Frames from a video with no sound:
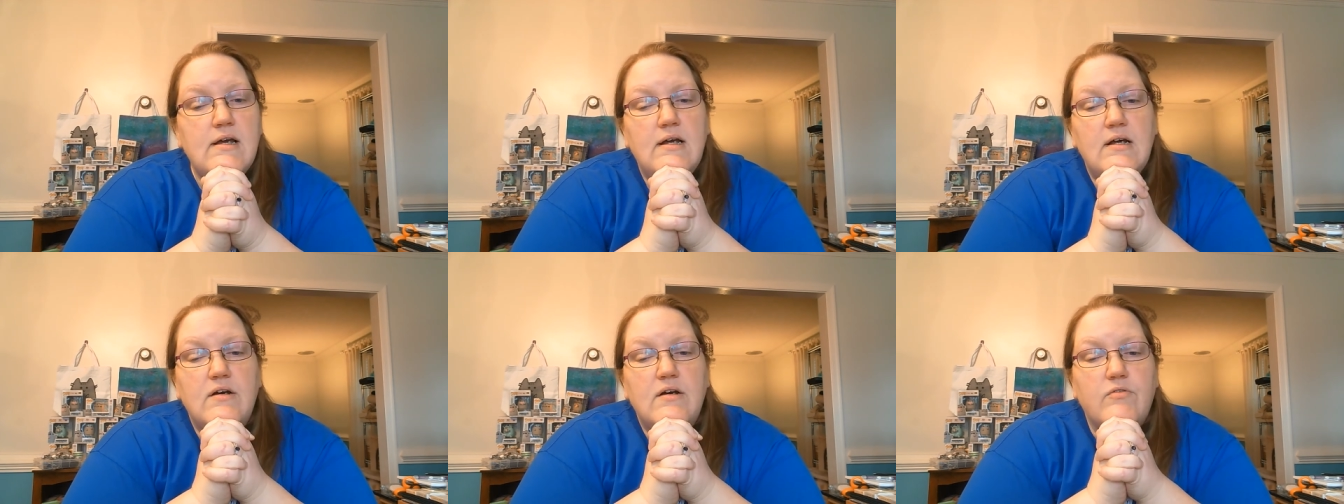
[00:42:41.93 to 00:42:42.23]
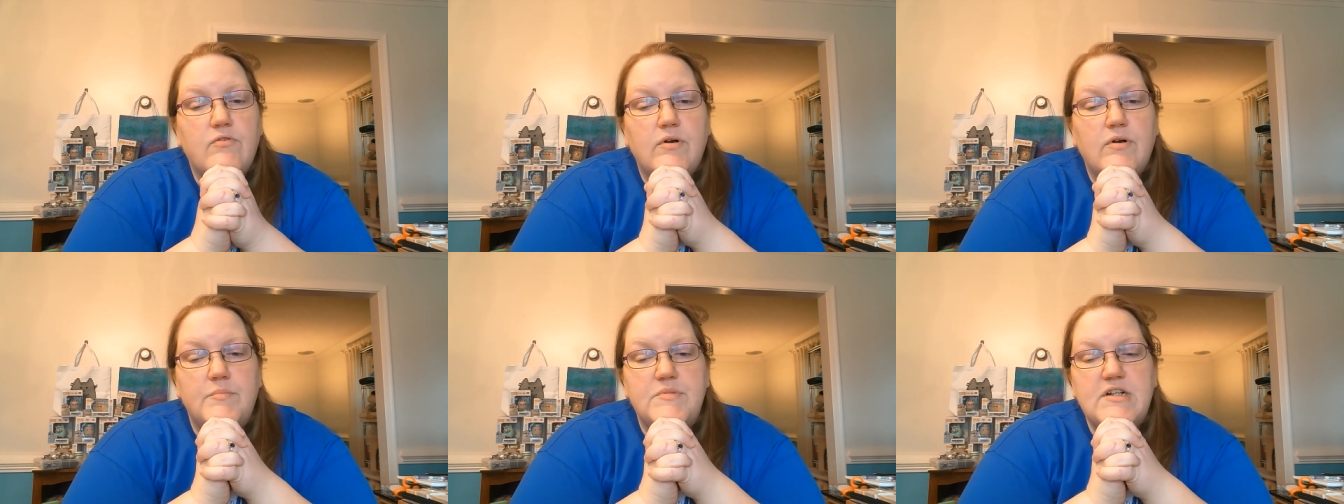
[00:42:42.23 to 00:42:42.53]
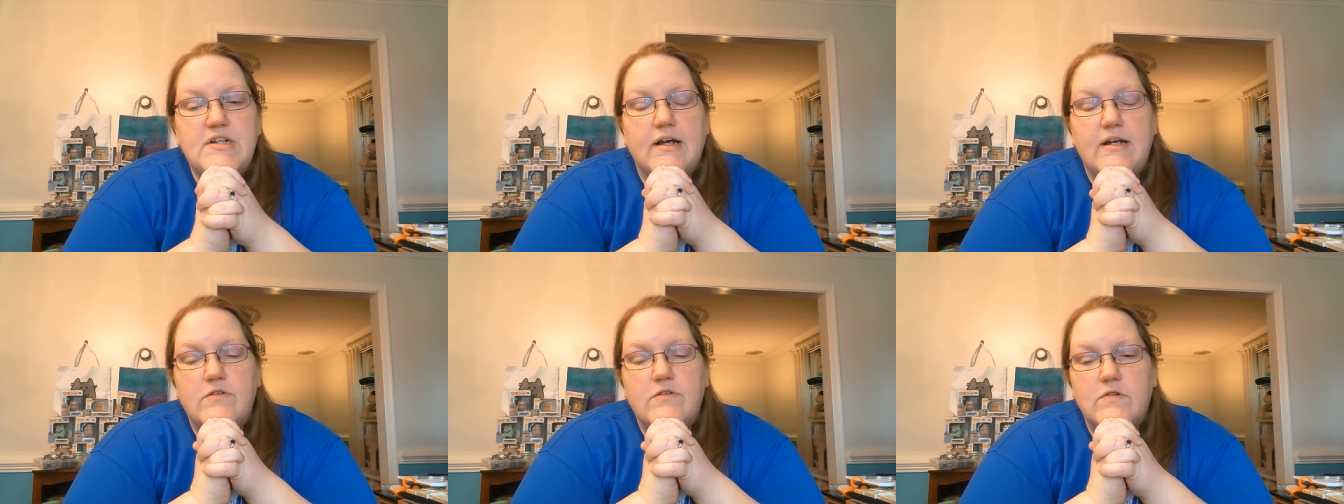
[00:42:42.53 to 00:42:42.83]
from
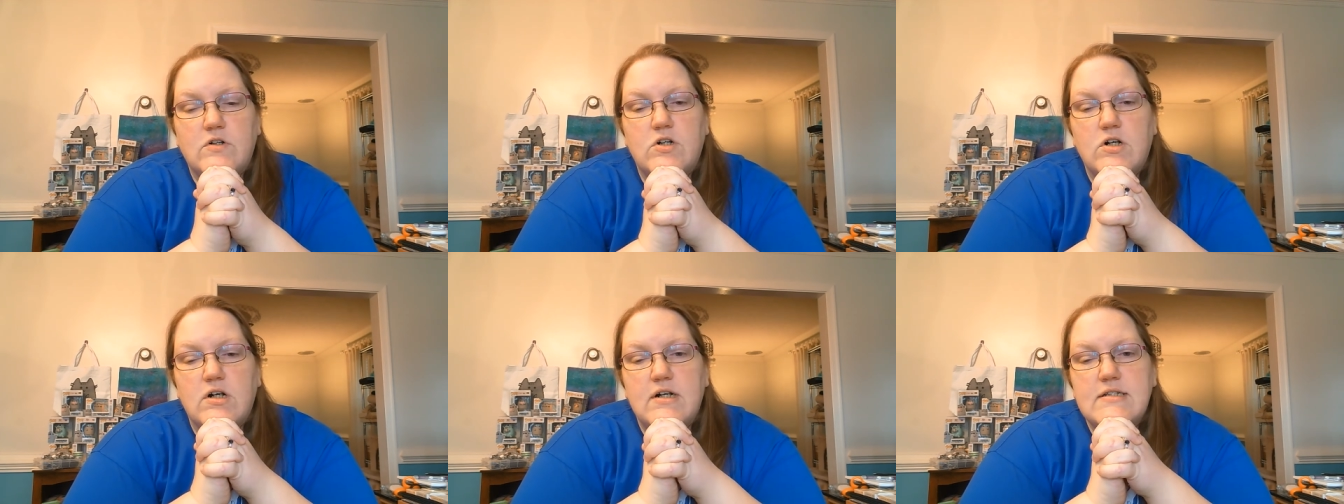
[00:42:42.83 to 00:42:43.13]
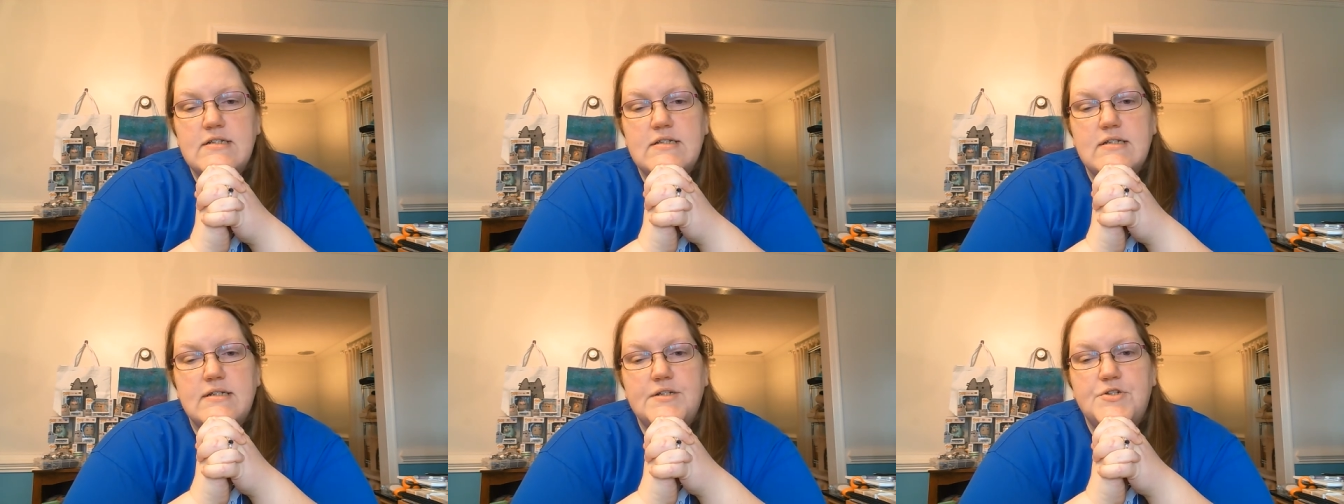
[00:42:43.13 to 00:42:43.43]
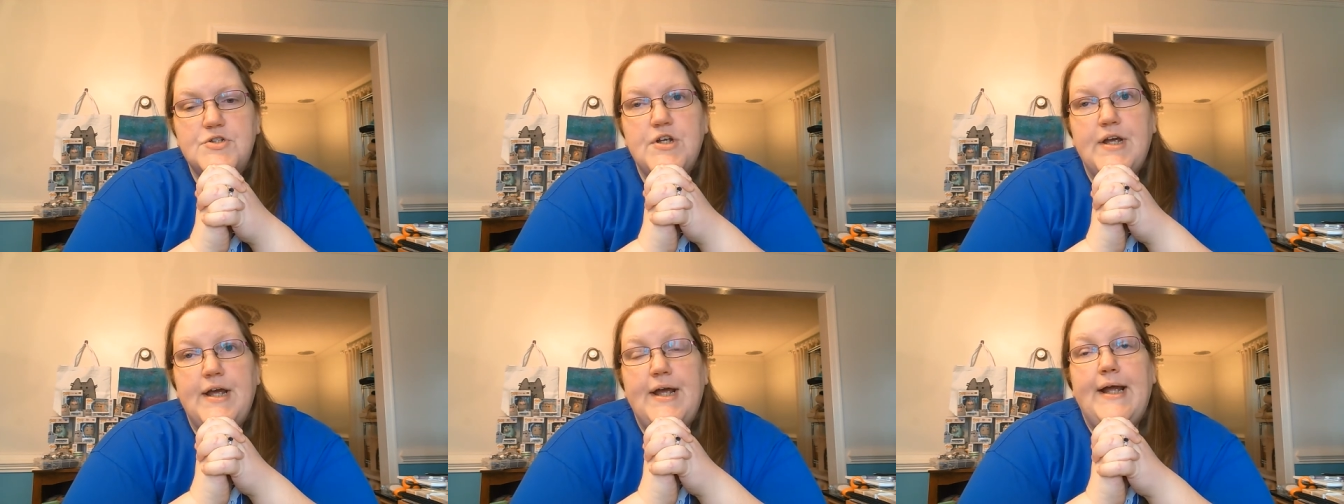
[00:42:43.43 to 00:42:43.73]
Dyeing for Cross
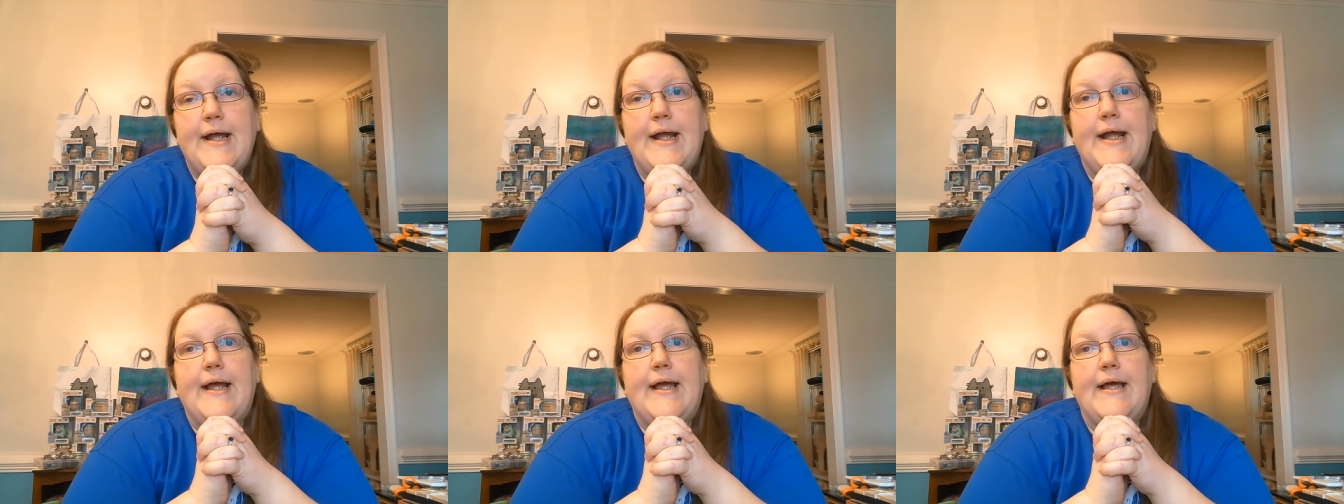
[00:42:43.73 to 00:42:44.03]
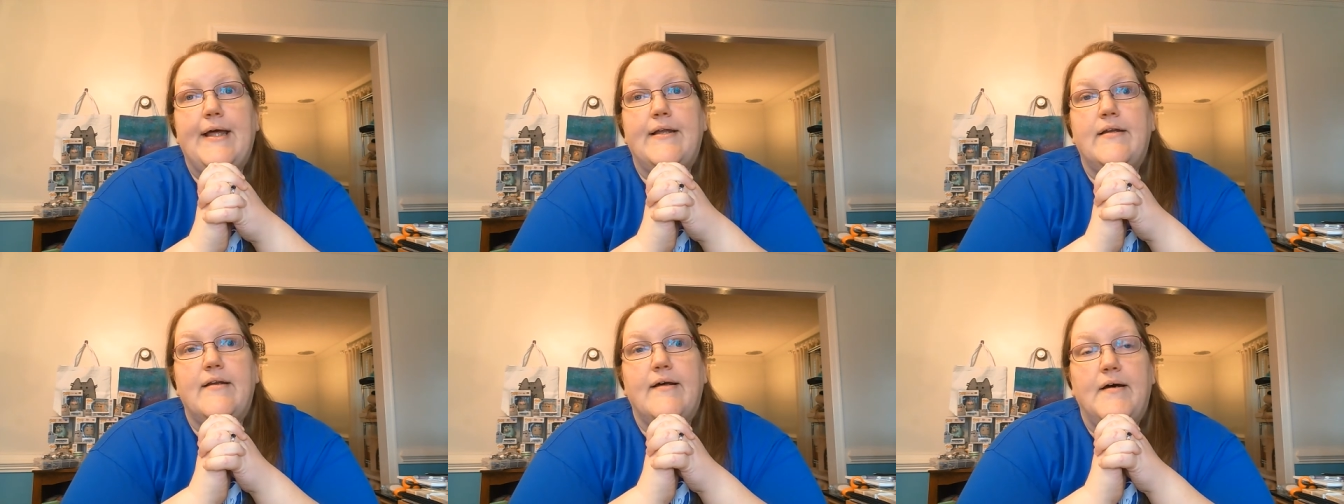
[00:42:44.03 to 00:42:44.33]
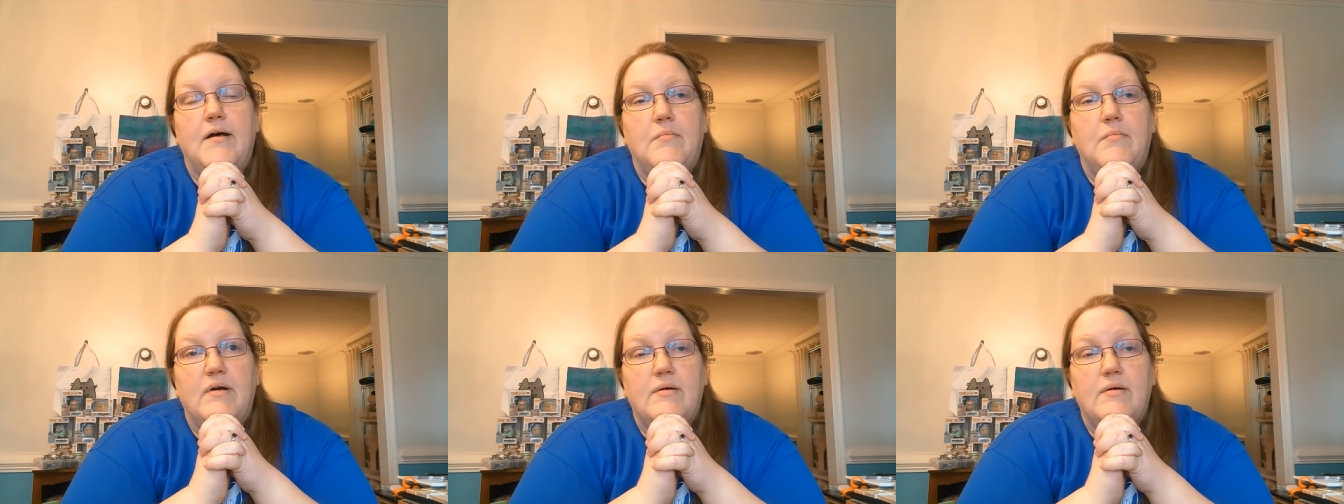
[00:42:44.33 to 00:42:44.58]
Stitch, and um,